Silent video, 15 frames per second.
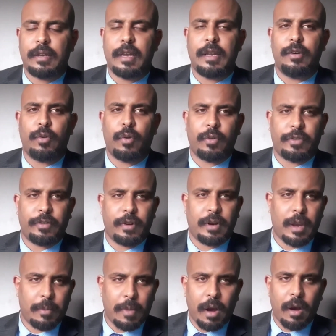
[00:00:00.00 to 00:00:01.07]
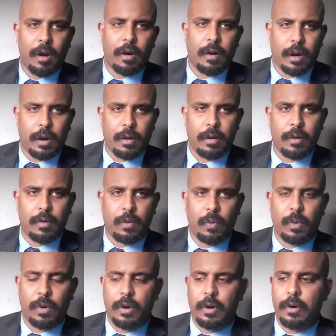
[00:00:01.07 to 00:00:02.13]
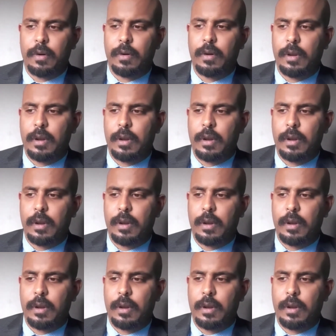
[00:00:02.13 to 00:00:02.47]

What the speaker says: in northern Amhara were